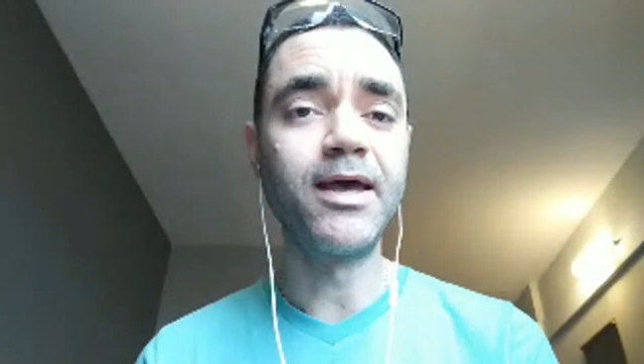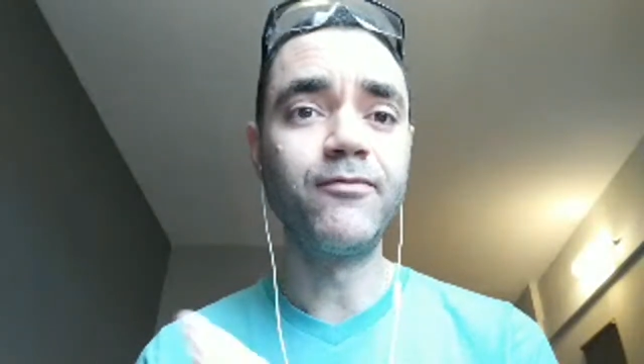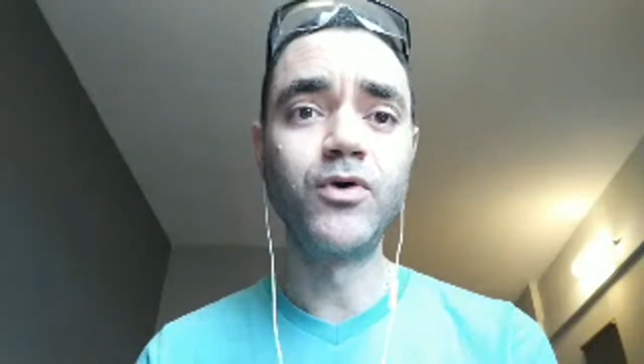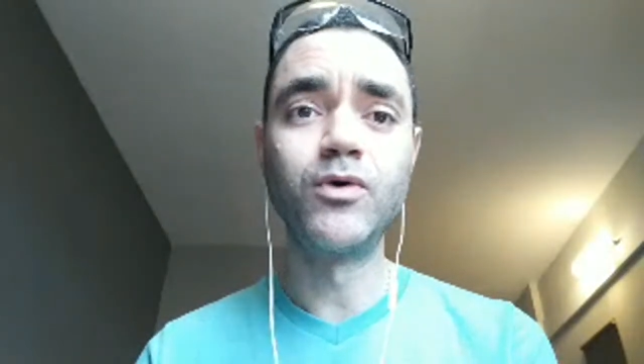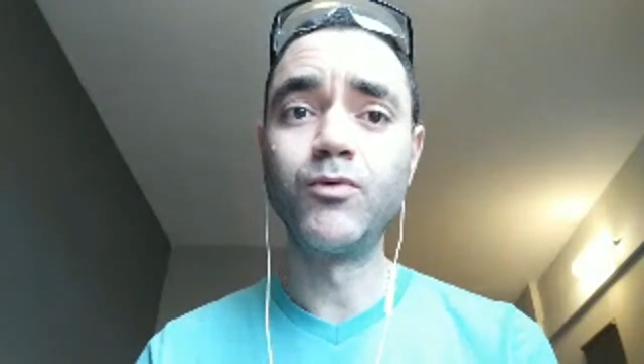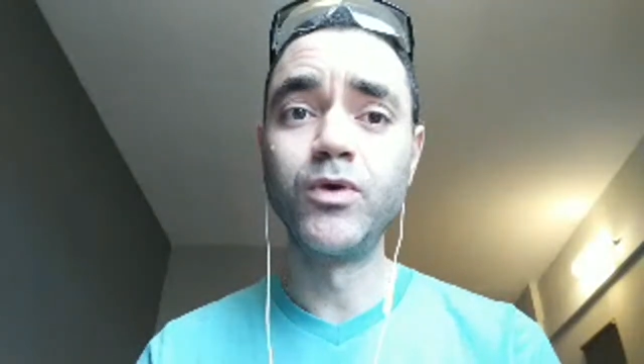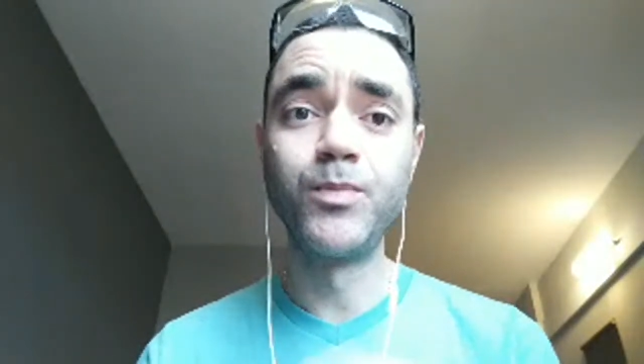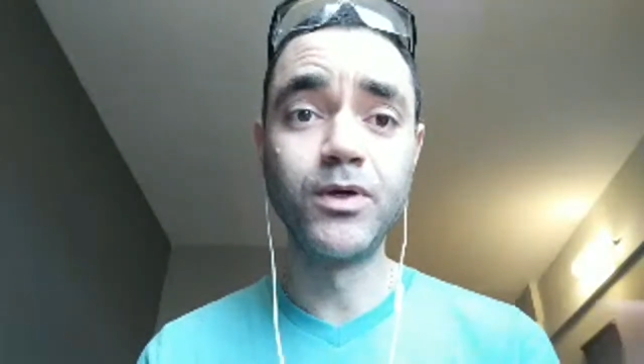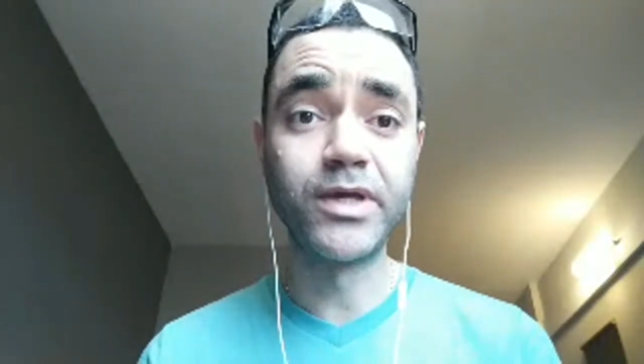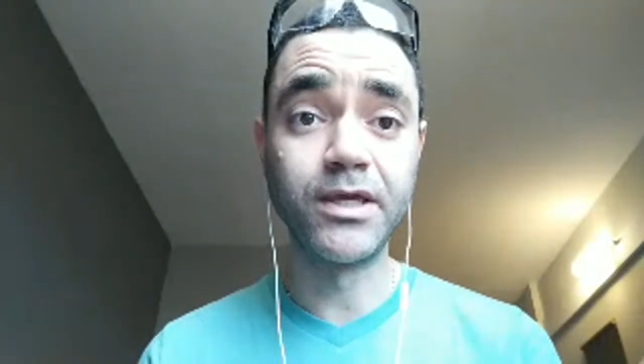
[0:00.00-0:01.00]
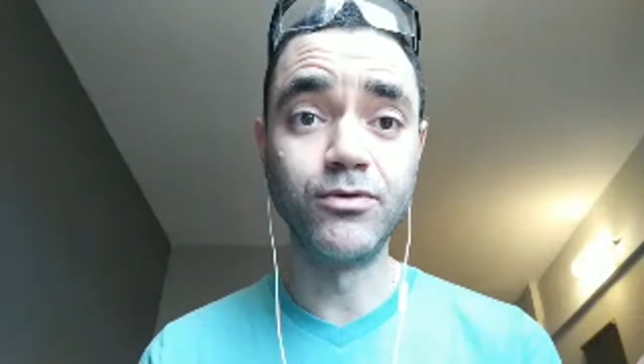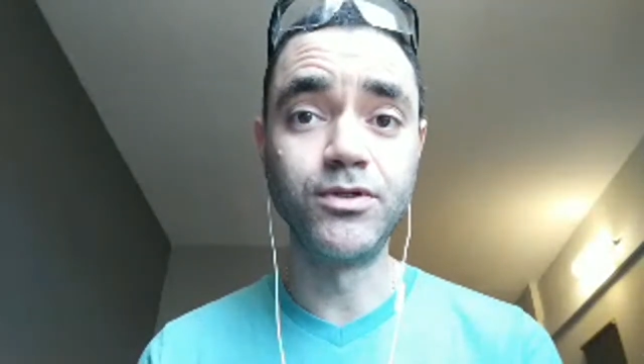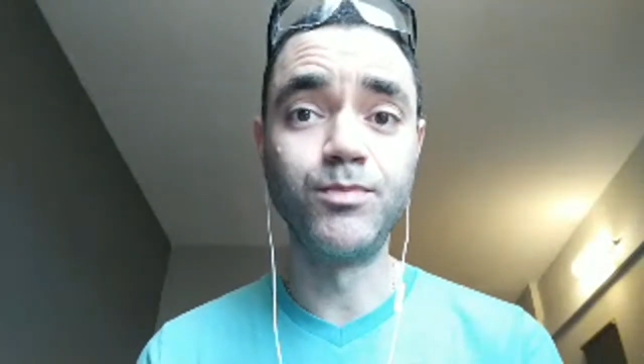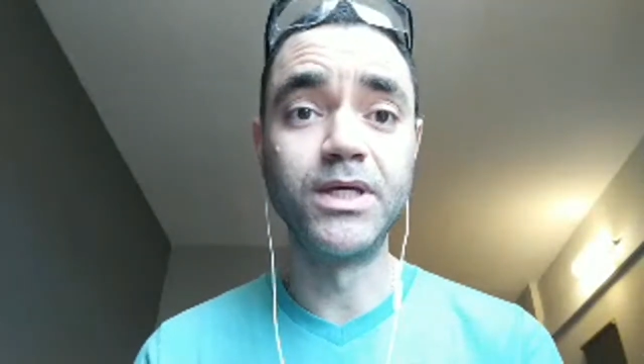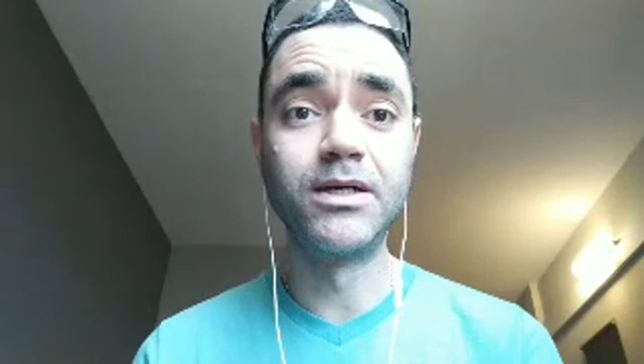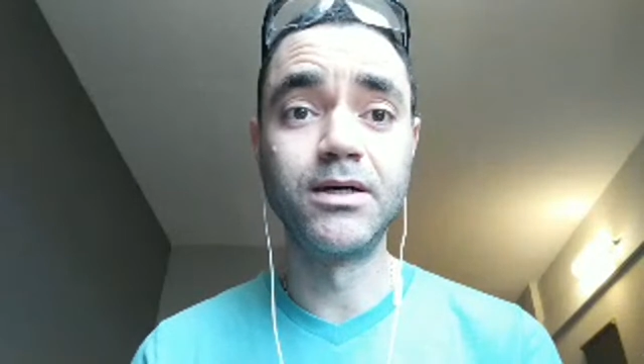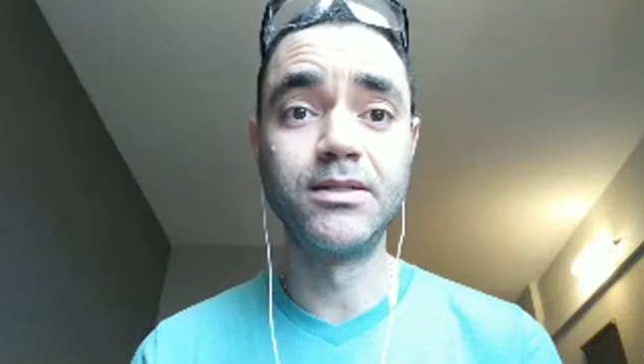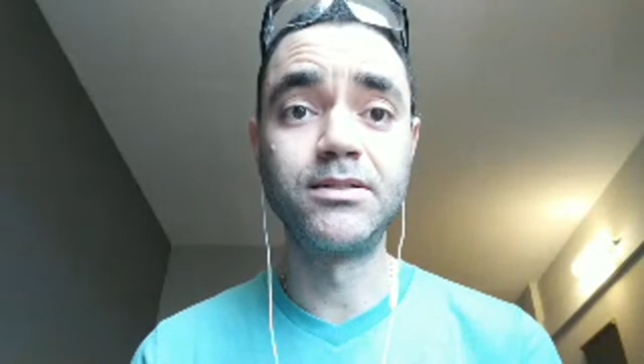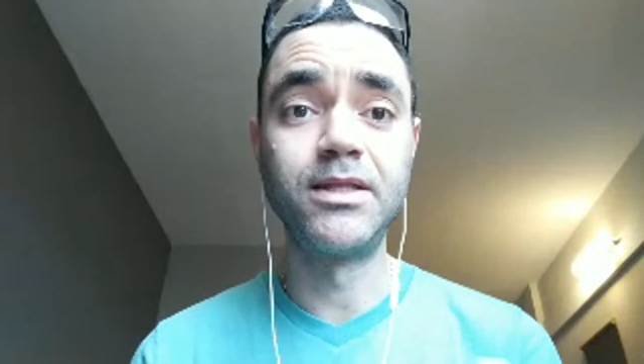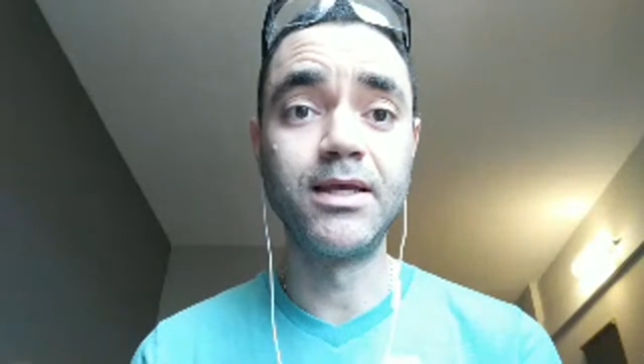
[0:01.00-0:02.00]
everyone will be killed,
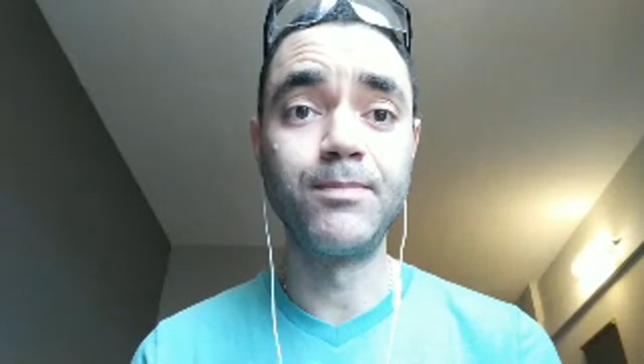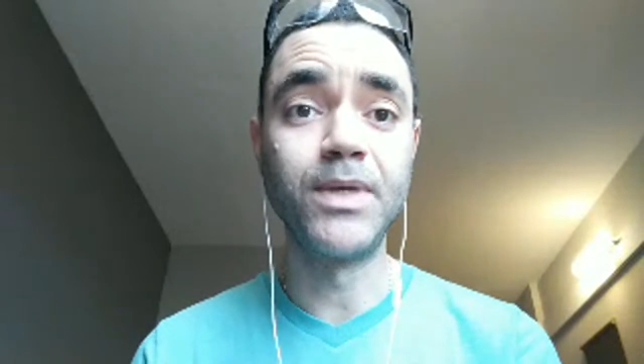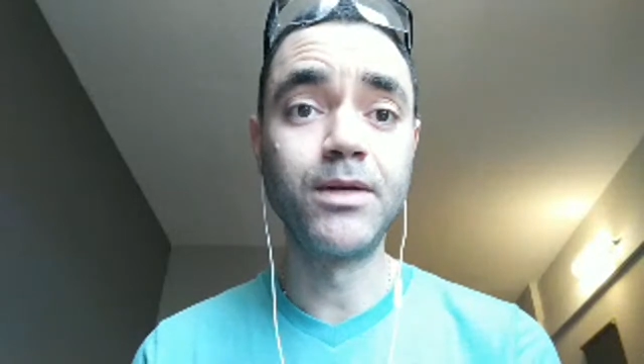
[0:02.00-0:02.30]
because the